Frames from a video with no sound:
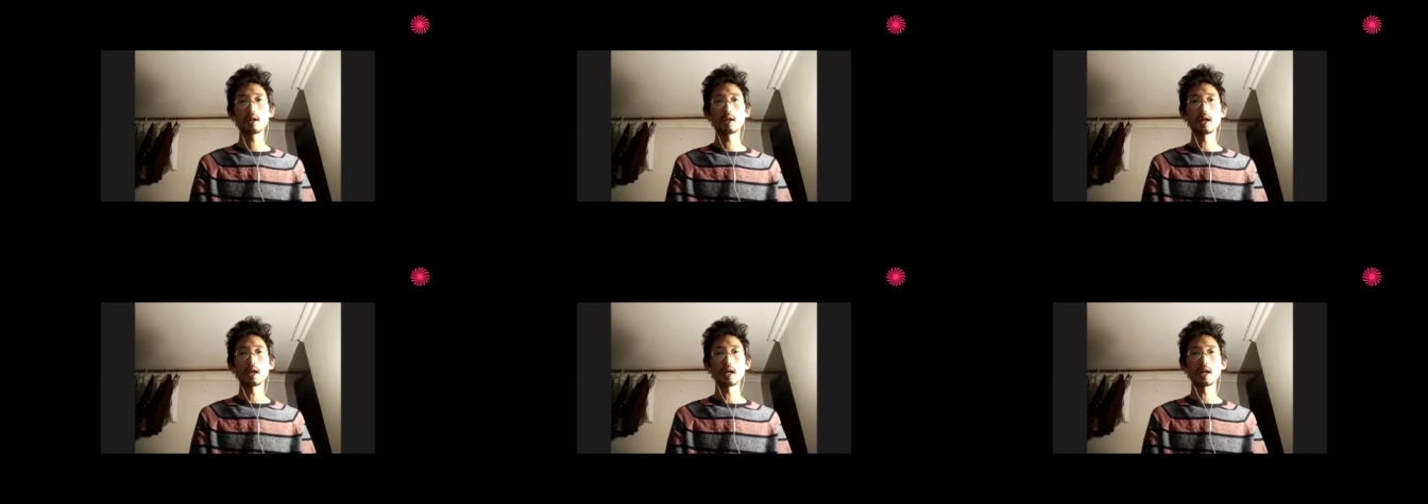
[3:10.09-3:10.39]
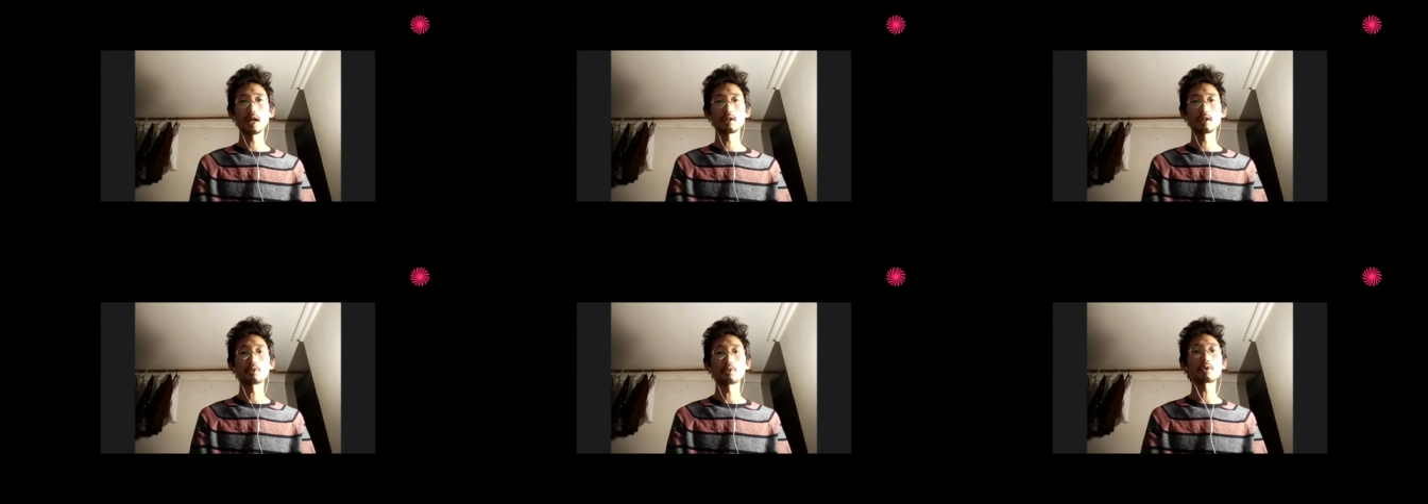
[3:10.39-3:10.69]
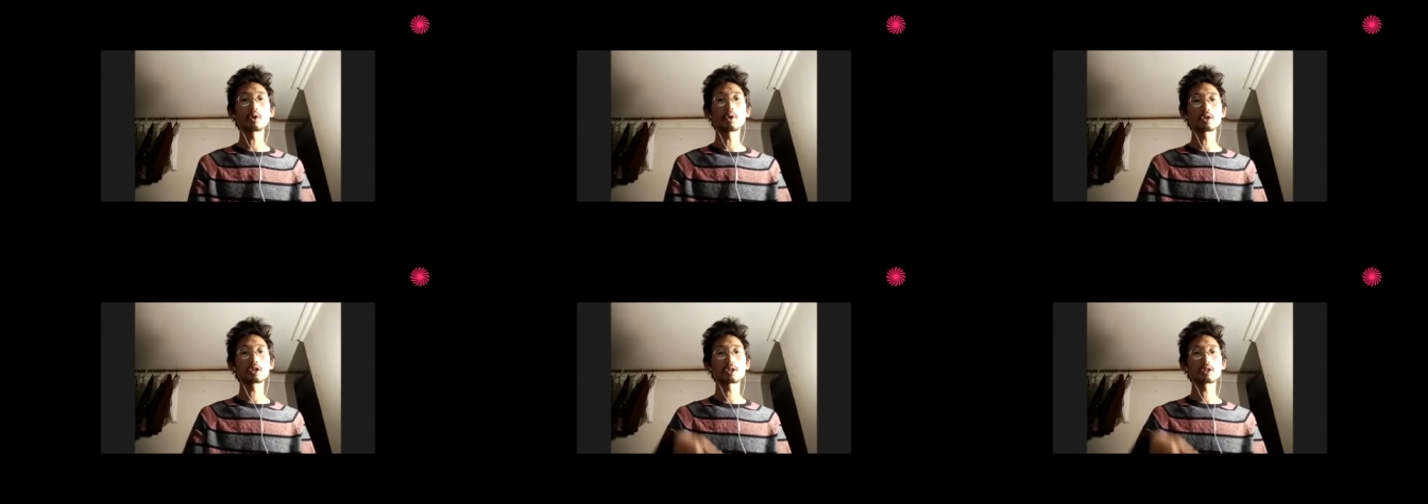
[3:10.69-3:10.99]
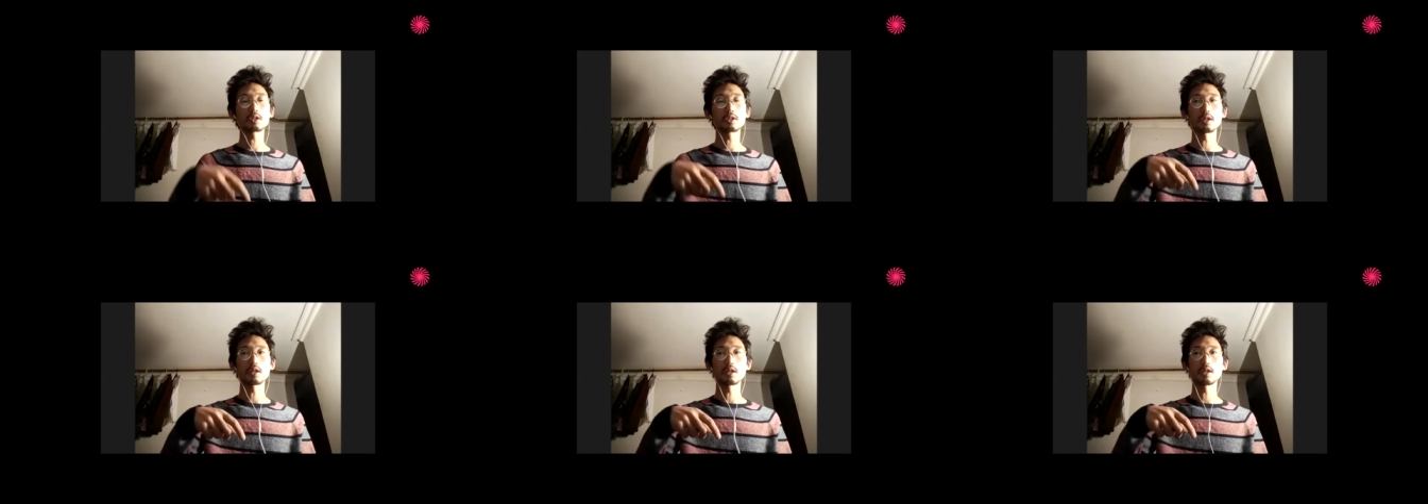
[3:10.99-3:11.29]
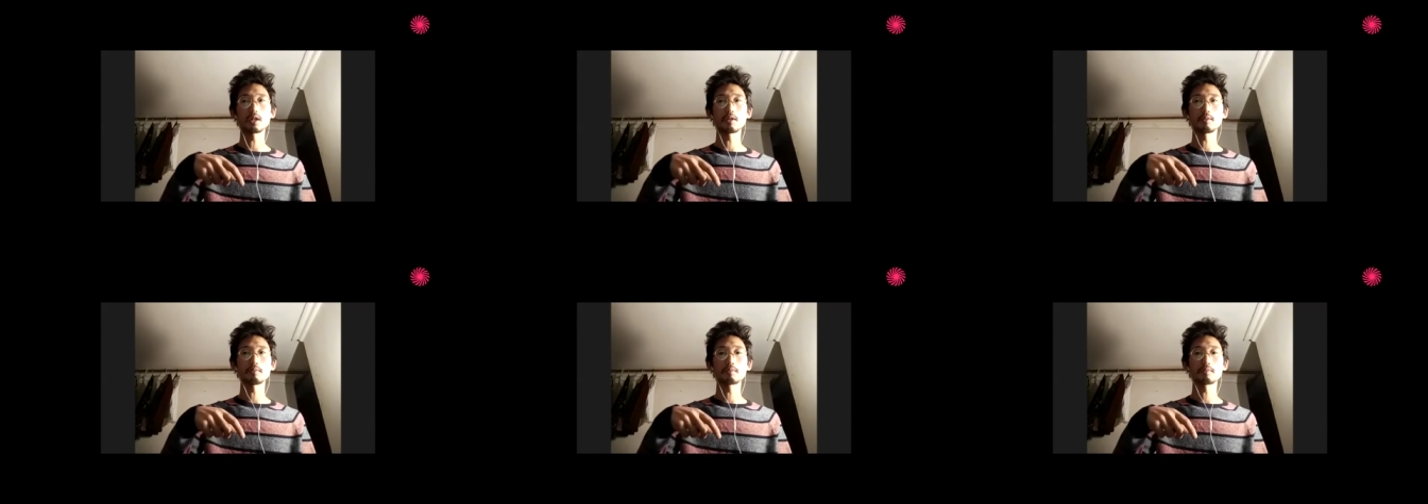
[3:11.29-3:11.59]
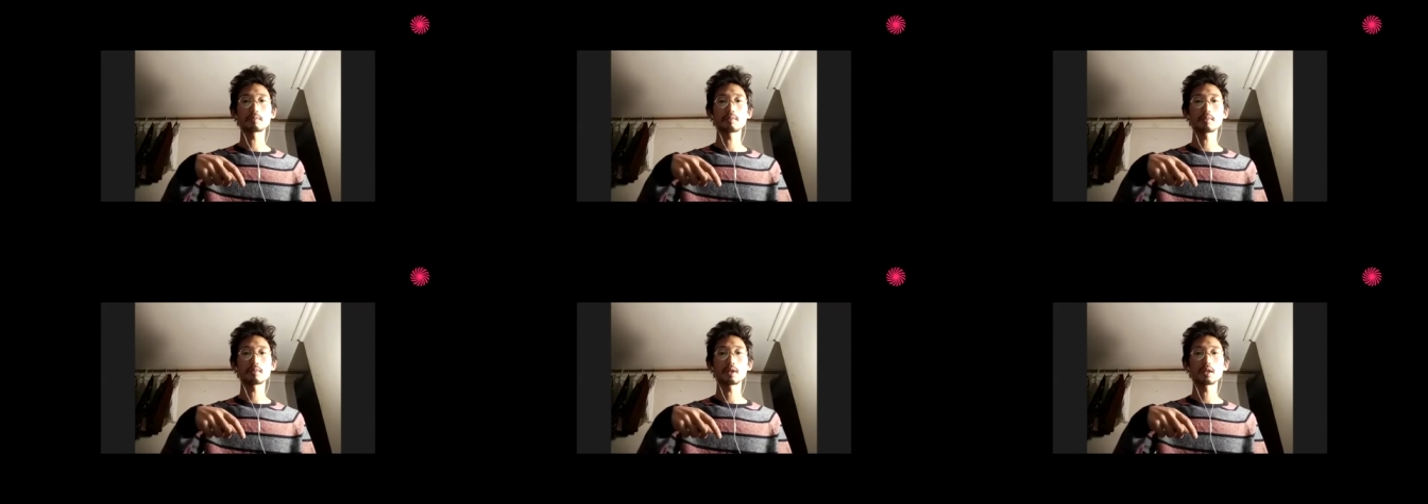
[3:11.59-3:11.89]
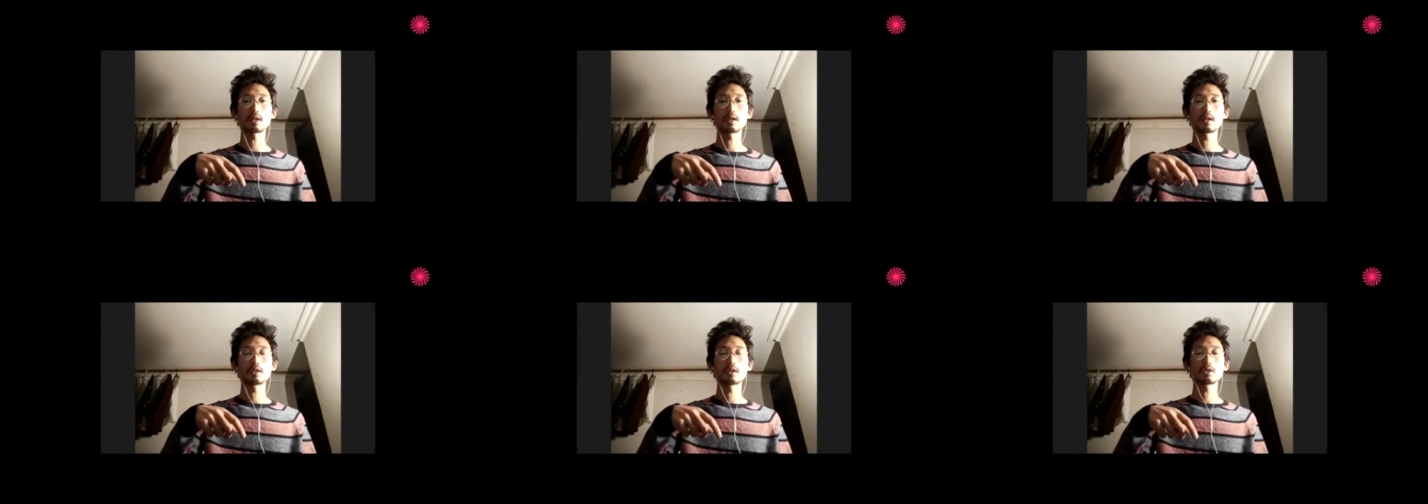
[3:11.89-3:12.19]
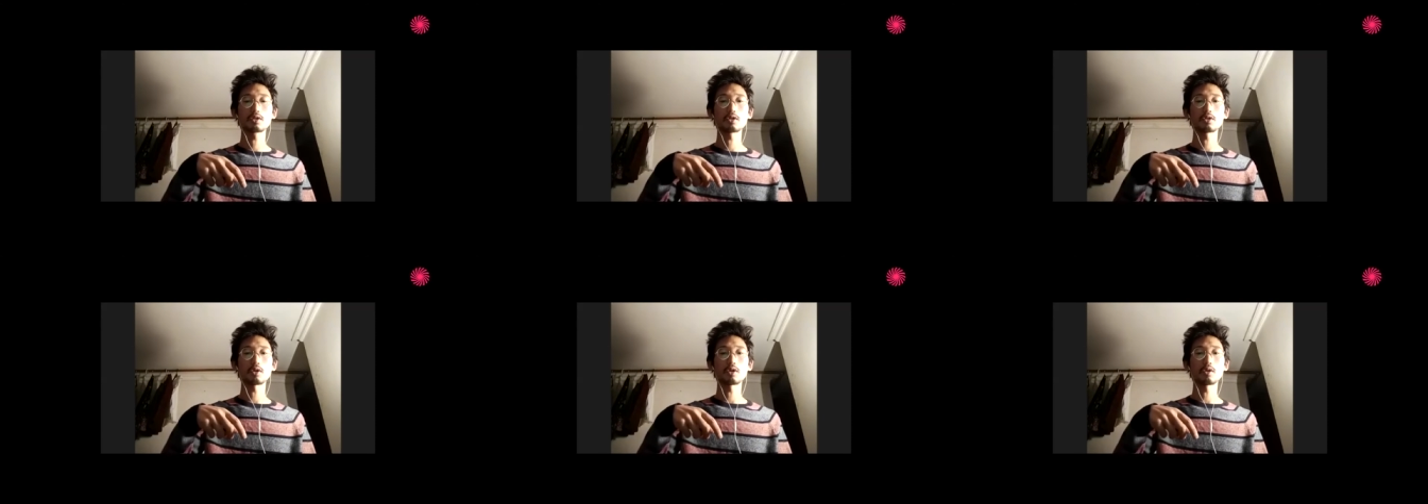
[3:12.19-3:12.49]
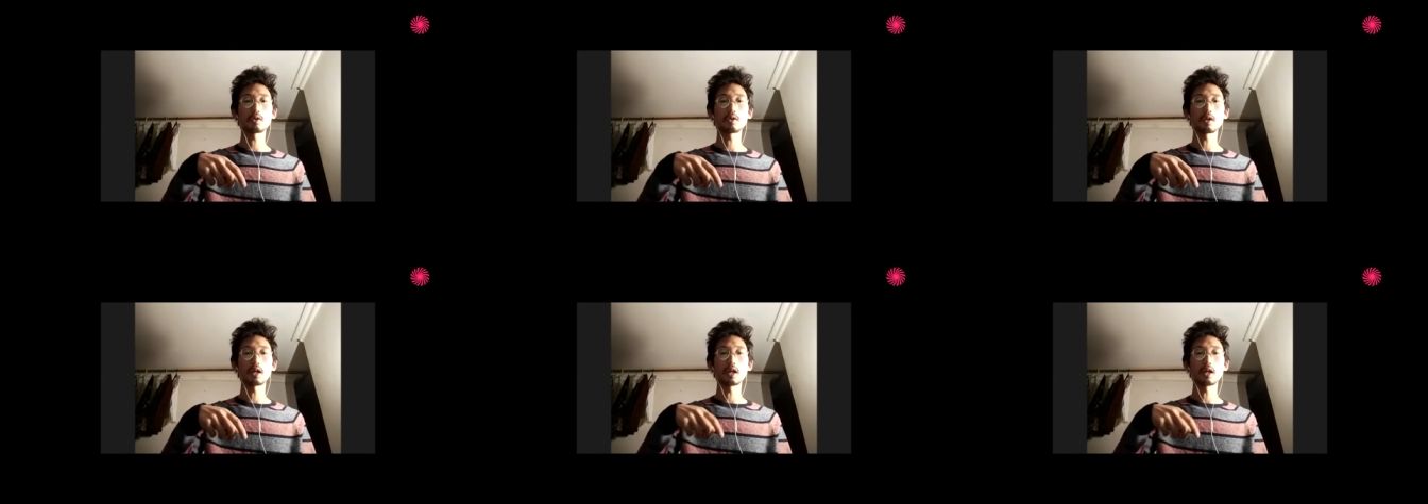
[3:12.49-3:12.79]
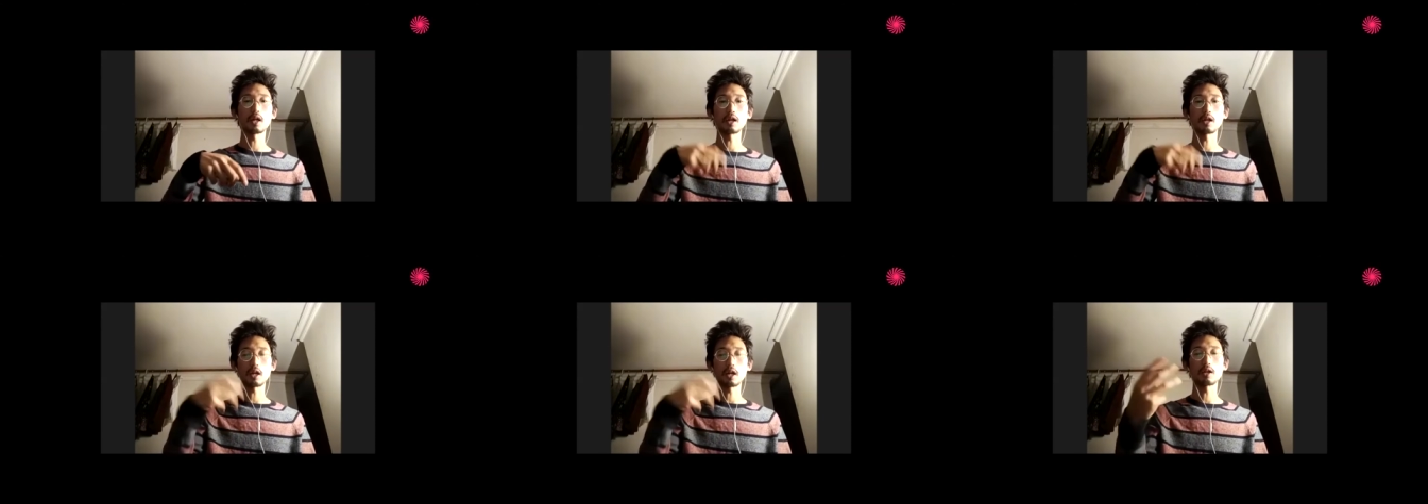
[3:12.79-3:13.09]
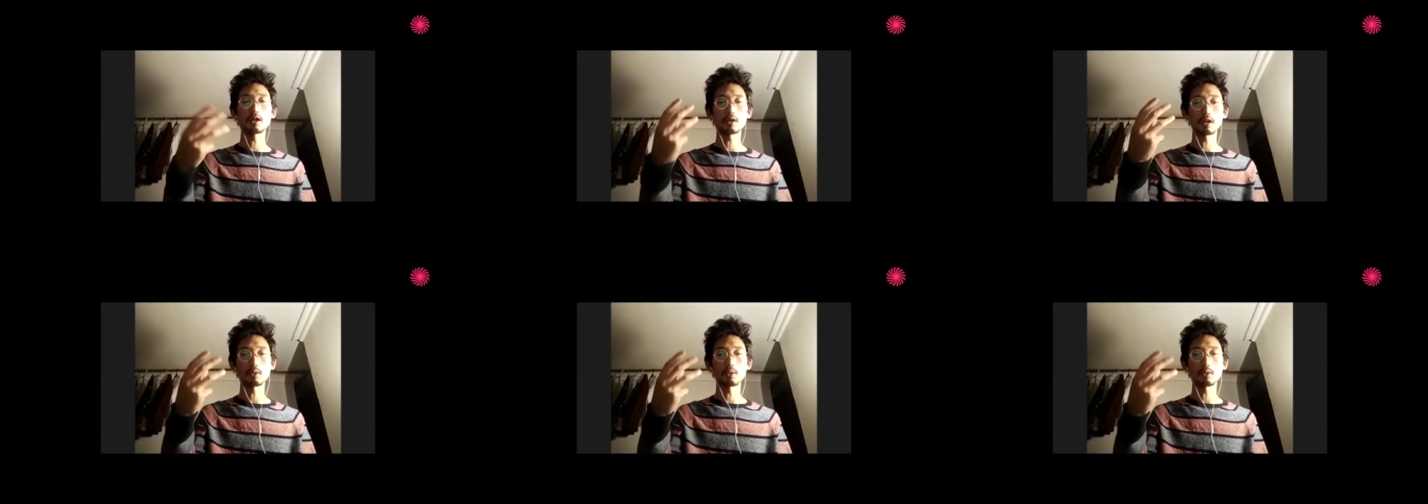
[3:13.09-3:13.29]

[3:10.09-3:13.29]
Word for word: And of course, um, so I, I,